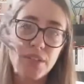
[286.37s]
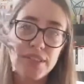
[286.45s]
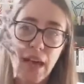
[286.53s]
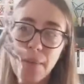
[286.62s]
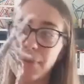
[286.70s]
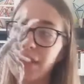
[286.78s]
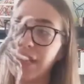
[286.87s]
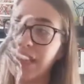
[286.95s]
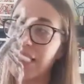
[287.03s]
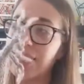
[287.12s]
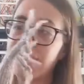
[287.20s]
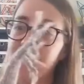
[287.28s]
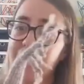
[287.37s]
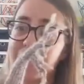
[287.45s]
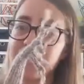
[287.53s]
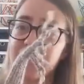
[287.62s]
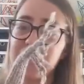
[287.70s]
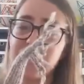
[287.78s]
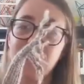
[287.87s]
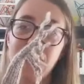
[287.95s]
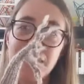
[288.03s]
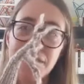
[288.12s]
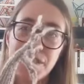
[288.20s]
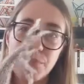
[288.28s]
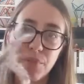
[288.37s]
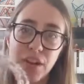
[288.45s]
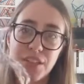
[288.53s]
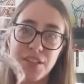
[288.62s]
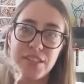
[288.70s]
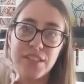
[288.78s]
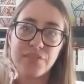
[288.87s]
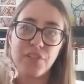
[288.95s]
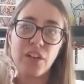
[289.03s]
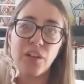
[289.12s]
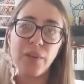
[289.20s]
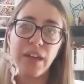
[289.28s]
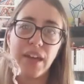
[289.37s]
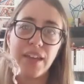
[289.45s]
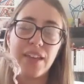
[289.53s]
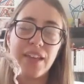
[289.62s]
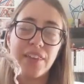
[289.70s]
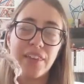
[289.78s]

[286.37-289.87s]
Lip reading: what's happening is that the size of the branches are following